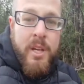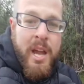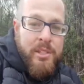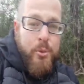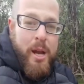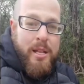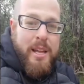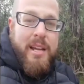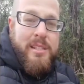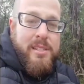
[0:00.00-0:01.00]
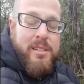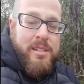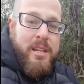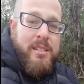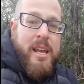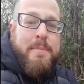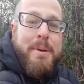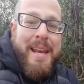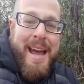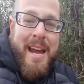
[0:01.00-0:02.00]
as well as things like
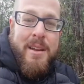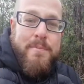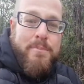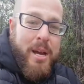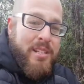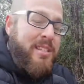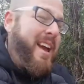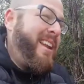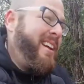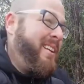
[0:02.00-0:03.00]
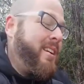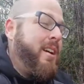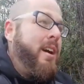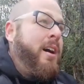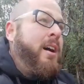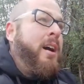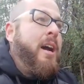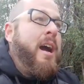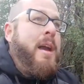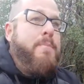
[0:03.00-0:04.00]
benign prostatic
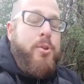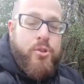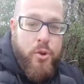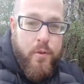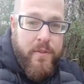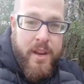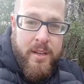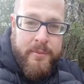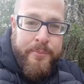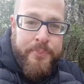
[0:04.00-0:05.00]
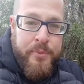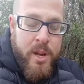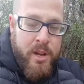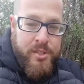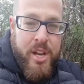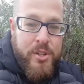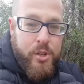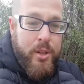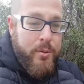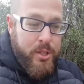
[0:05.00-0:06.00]
hypertrophy,
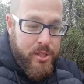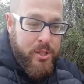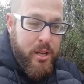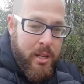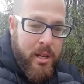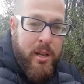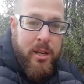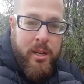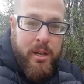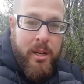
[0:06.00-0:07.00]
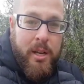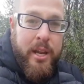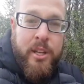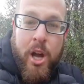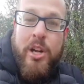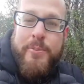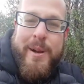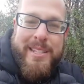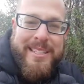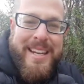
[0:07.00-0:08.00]
essentially, which is a enlarged
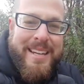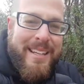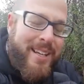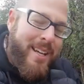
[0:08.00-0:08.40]
prostate.